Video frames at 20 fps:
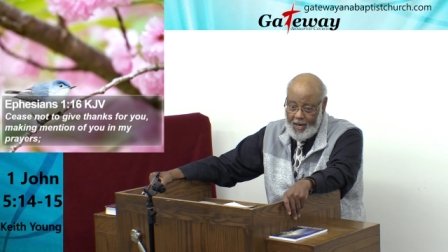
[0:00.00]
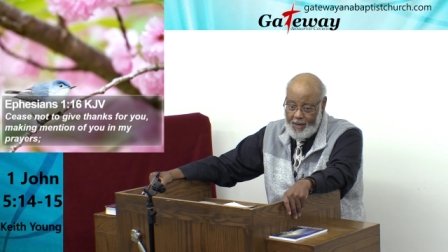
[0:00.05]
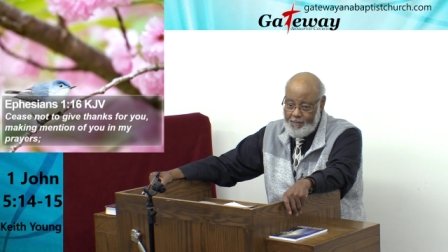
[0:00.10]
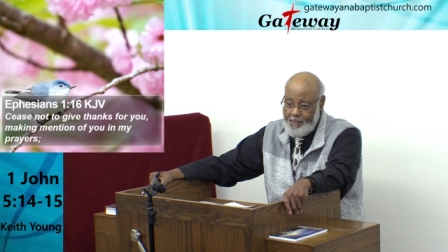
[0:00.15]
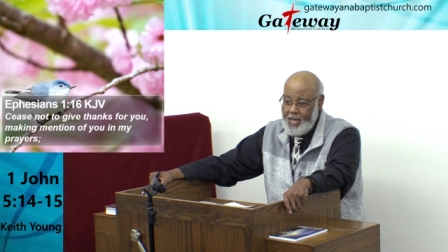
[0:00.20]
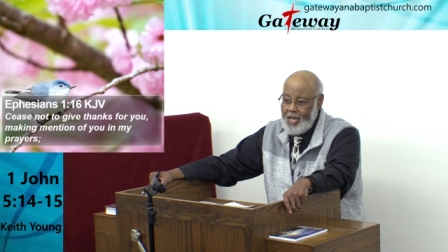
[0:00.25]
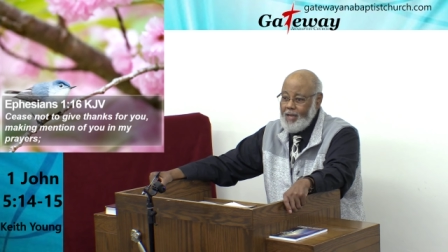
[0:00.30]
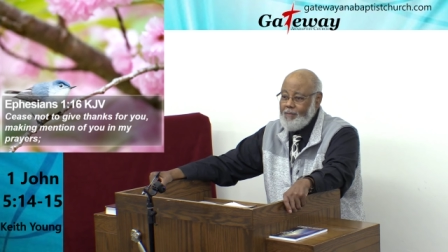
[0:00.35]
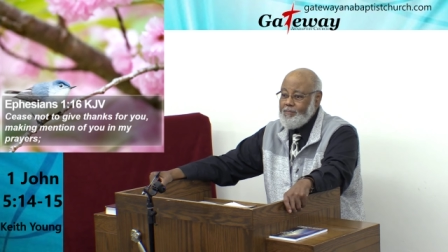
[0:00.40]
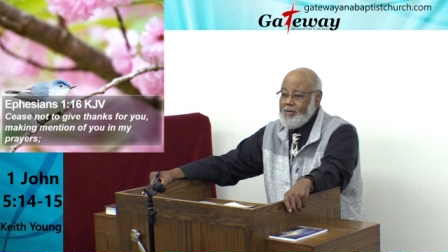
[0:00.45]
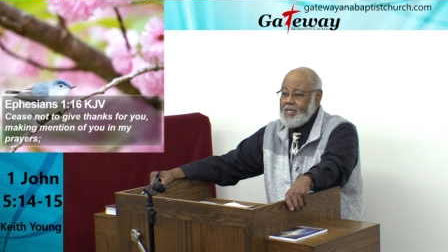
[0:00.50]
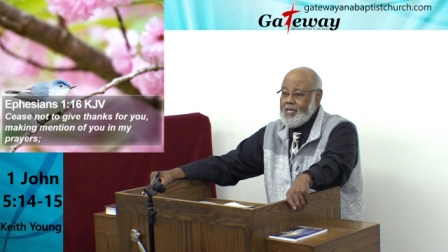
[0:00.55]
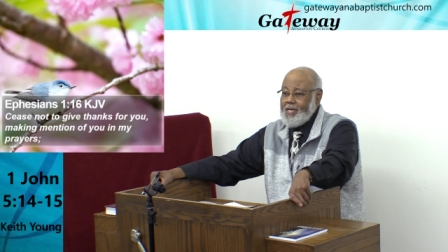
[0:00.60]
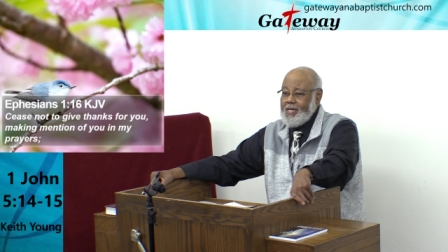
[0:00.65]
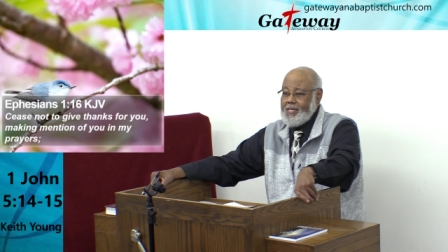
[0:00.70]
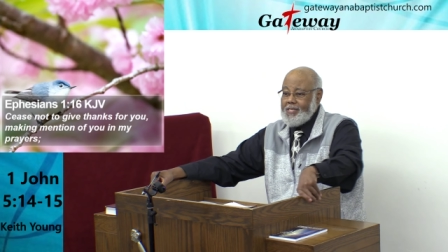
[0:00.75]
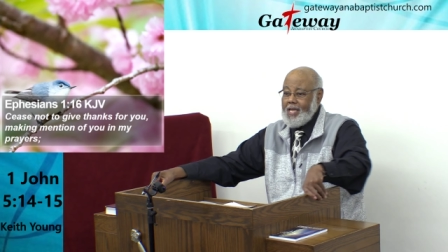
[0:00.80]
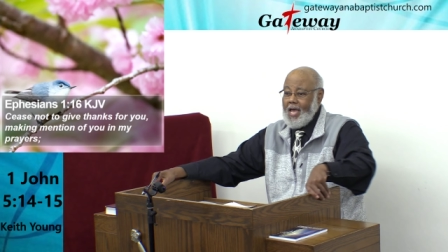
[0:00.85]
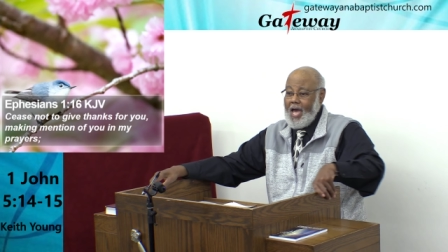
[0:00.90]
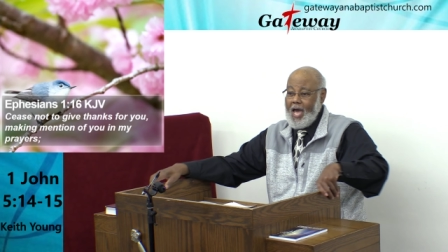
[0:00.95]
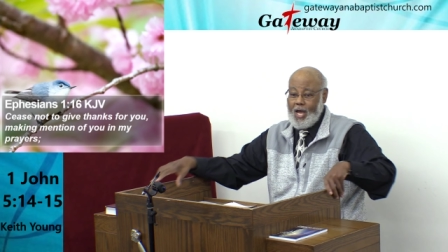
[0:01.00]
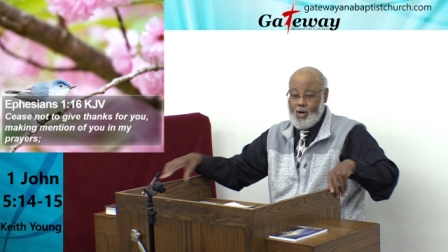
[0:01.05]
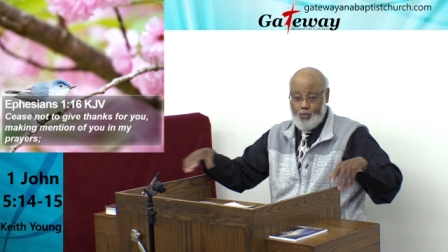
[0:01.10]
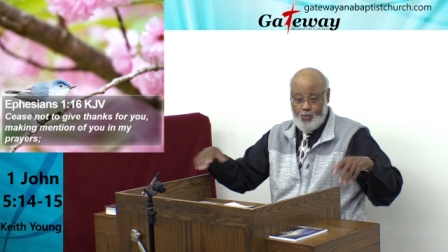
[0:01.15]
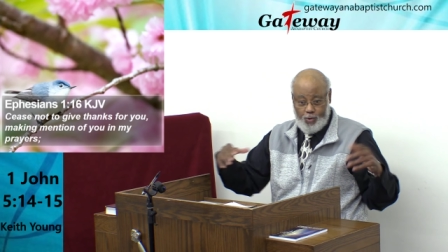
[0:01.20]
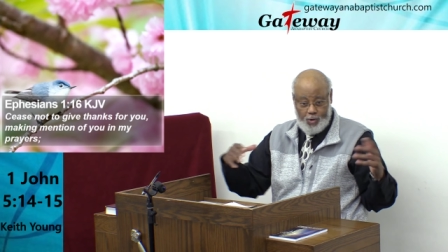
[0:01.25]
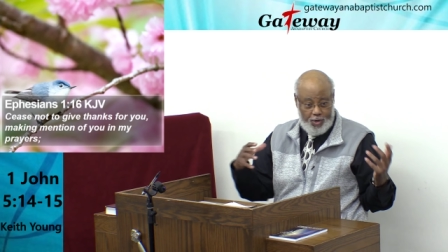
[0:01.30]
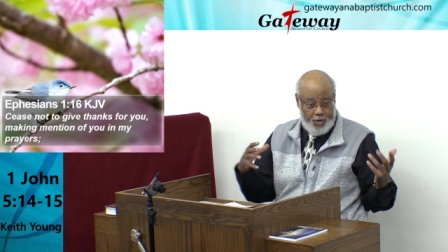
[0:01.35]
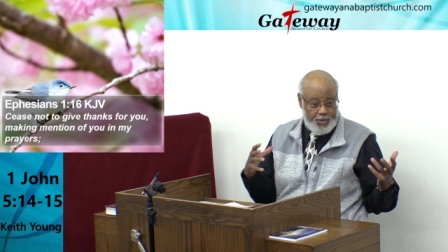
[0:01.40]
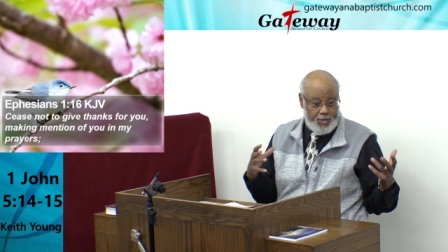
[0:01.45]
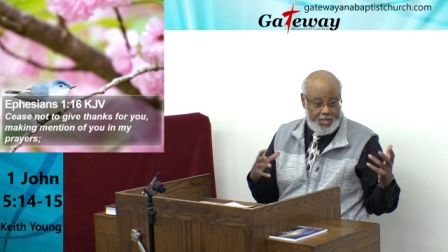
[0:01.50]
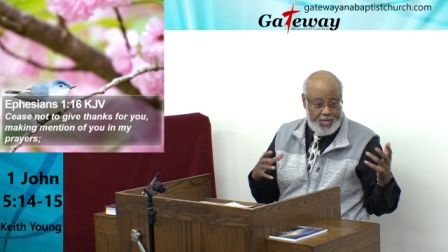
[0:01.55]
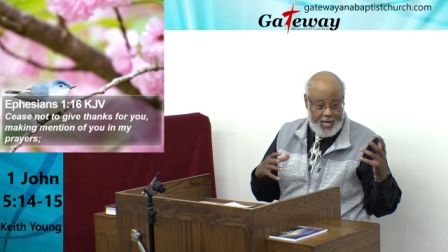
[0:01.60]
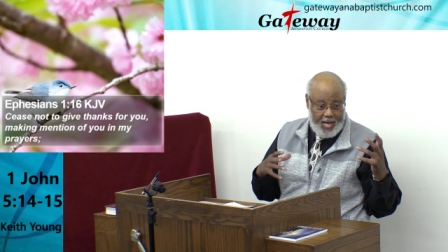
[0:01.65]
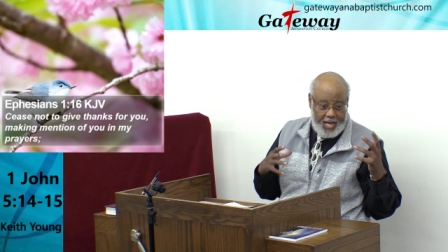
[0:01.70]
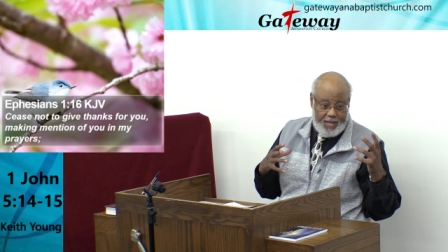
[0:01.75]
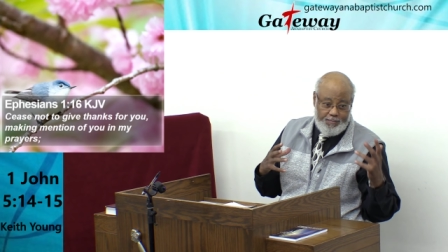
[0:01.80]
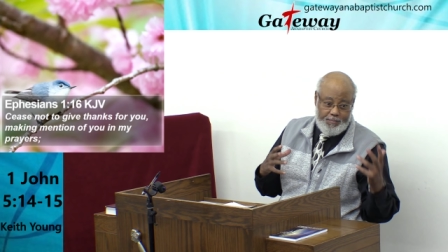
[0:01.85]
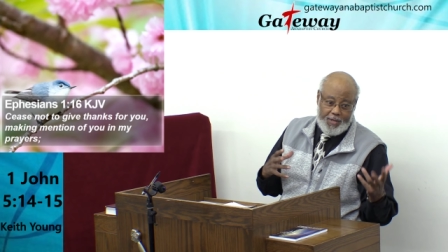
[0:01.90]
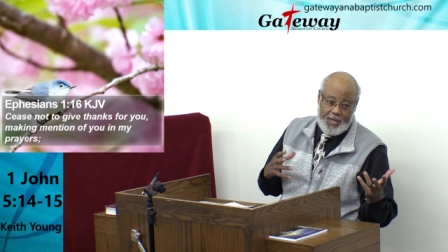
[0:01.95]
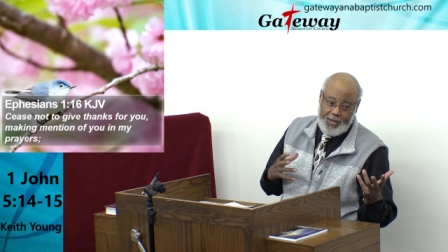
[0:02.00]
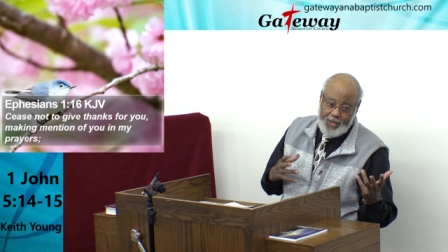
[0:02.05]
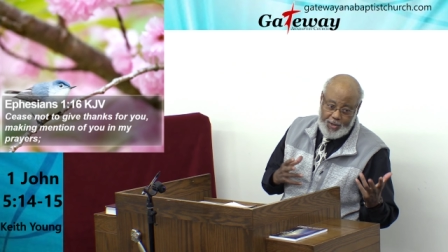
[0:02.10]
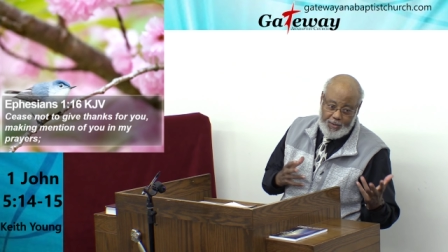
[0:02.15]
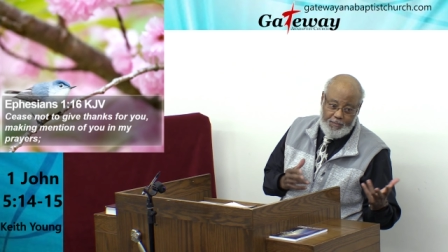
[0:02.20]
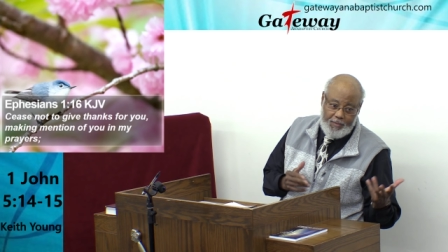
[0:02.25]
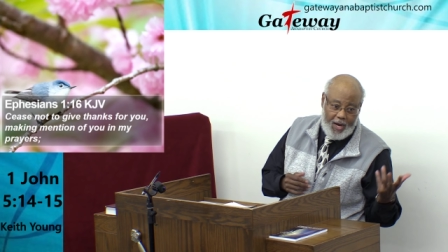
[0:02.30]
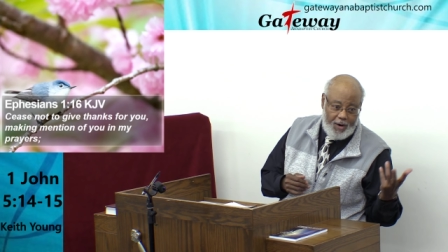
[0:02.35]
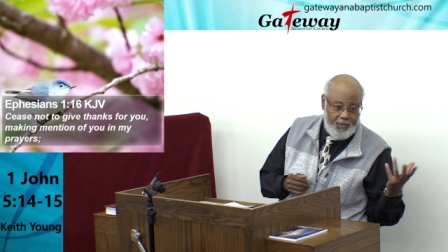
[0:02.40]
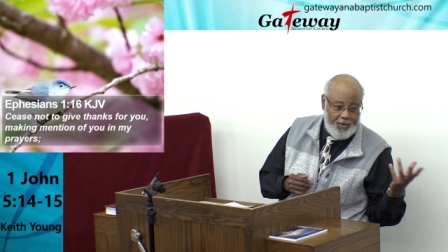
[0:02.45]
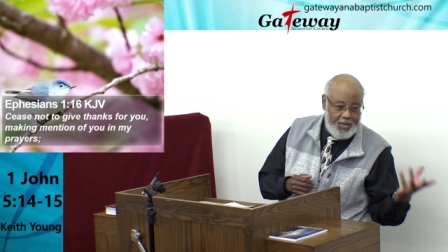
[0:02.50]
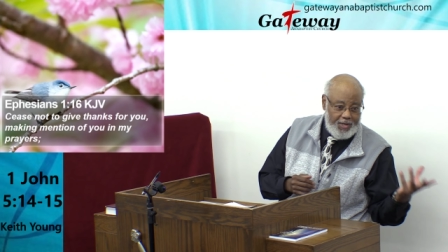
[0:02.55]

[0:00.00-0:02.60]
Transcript: Amen. Because I had worked and I built up my